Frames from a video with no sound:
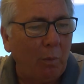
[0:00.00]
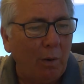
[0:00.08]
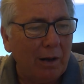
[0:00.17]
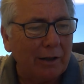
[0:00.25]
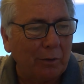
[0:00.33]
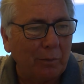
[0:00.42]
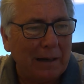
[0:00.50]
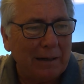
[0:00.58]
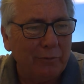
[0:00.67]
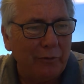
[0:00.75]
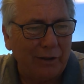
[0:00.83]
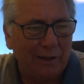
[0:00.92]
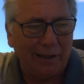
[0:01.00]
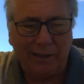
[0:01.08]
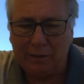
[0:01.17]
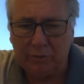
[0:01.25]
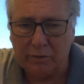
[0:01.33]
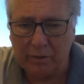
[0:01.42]
Walk Around
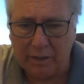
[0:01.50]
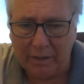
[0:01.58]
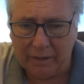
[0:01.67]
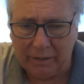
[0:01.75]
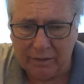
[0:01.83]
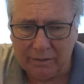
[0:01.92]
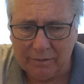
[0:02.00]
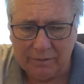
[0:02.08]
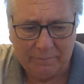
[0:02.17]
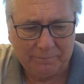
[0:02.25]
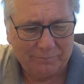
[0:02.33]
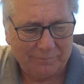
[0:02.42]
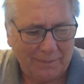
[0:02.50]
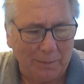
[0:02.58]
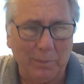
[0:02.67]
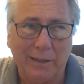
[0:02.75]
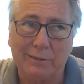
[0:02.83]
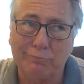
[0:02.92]
Things Day.
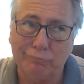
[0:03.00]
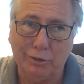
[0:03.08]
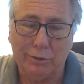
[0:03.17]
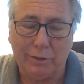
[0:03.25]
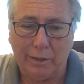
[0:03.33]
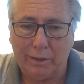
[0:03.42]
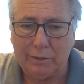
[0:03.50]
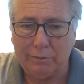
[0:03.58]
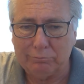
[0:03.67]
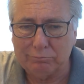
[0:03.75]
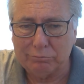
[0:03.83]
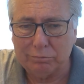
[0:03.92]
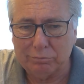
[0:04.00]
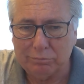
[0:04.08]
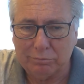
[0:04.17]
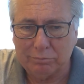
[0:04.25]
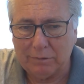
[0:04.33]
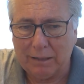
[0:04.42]
I'm like, okay,
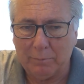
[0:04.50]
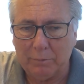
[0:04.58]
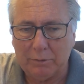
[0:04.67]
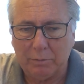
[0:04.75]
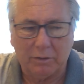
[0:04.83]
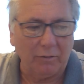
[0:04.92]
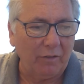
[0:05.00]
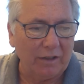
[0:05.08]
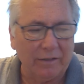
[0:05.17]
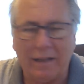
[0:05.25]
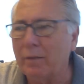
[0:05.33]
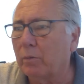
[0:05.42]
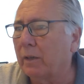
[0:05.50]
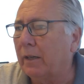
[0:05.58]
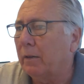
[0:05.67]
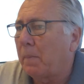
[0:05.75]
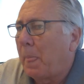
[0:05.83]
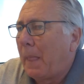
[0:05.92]
how am I supposed to figure that one
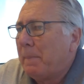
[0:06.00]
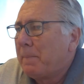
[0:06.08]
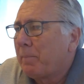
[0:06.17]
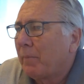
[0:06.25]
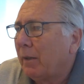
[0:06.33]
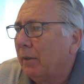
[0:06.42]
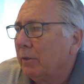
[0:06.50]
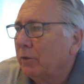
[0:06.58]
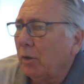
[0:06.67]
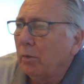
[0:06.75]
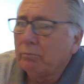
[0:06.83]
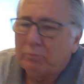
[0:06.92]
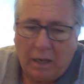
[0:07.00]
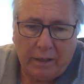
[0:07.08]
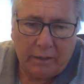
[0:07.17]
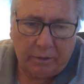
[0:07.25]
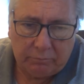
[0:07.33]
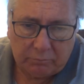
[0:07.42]
out? So
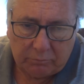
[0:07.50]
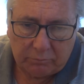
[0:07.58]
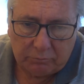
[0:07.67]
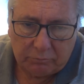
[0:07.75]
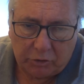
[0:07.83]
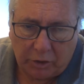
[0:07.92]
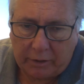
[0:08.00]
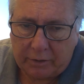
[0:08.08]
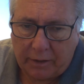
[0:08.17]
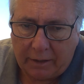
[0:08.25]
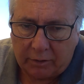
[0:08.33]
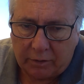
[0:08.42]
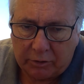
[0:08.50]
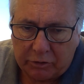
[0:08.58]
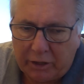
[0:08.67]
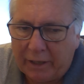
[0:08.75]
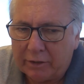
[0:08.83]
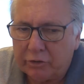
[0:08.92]
I checked it out on
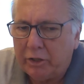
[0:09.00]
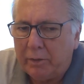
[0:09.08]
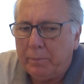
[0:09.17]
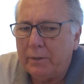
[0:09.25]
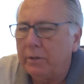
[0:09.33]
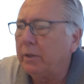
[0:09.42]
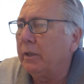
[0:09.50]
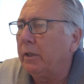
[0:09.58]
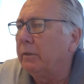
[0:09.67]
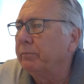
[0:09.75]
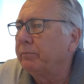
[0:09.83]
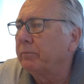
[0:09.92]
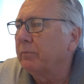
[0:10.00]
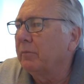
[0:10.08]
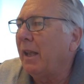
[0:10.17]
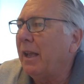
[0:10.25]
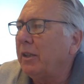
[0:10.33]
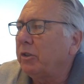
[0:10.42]
ChatGPT.
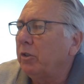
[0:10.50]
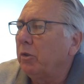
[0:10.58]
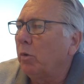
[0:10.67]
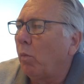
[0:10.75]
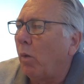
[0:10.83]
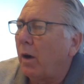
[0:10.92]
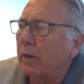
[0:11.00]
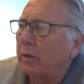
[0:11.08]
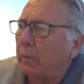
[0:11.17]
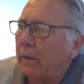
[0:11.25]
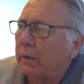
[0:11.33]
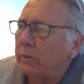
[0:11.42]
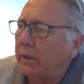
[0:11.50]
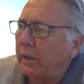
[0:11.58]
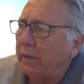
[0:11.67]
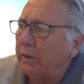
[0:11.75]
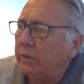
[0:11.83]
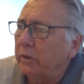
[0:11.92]
National Walk Around
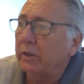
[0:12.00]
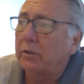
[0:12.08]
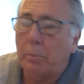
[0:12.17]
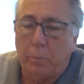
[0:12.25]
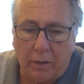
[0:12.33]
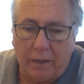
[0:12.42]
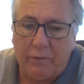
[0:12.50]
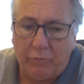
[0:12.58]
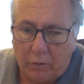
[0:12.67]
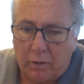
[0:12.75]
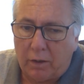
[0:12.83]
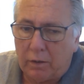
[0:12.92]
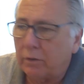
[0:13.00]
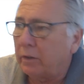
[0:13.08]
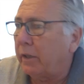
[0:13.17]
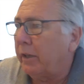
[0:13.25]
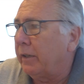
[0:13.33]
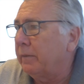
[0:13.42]
Days is a playful
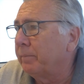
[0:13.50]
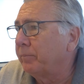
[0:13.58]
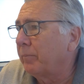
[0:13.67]
holiday